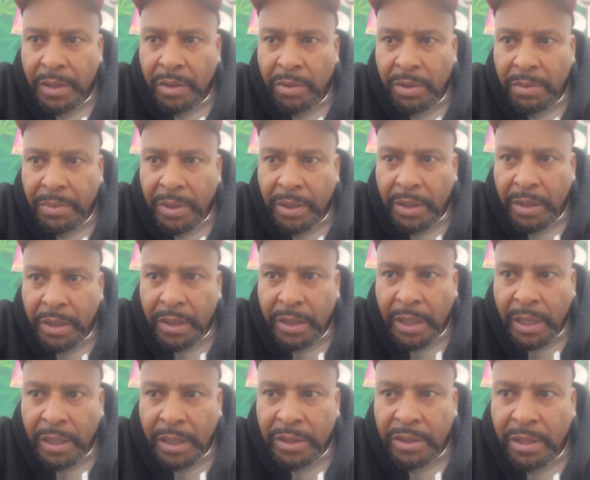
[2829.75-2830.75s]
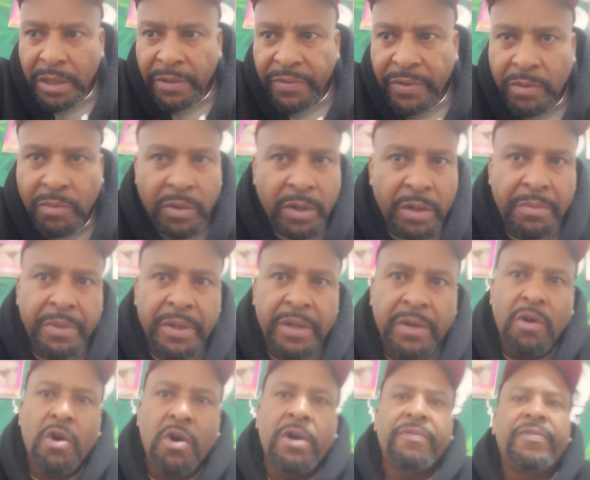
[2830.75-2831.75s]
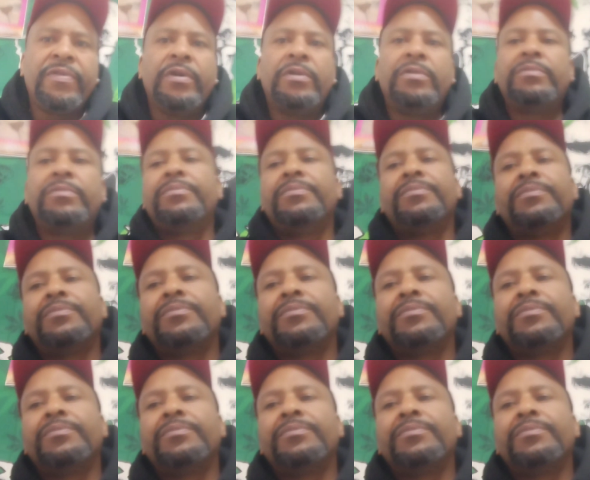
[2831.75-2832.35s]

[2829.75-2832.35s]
It would have been looked at as different. It wouldn't have been heartfelt.